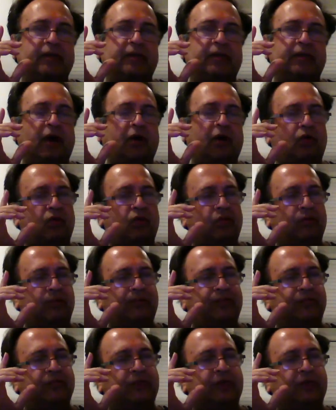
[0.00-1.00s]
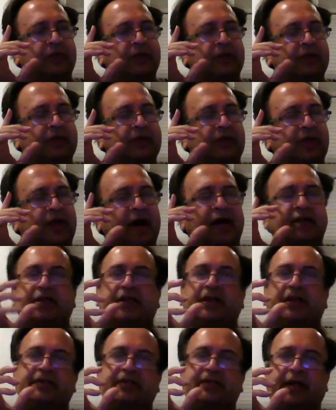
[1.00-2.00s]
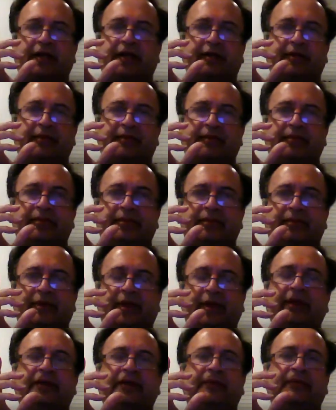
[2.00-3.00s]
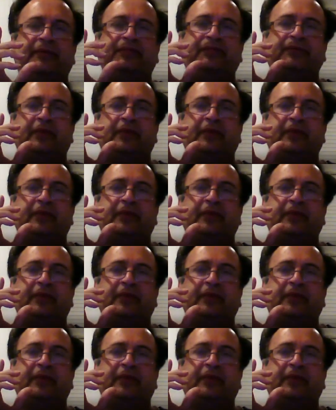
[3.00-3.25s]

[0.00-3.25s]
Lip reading: now, as I said, right,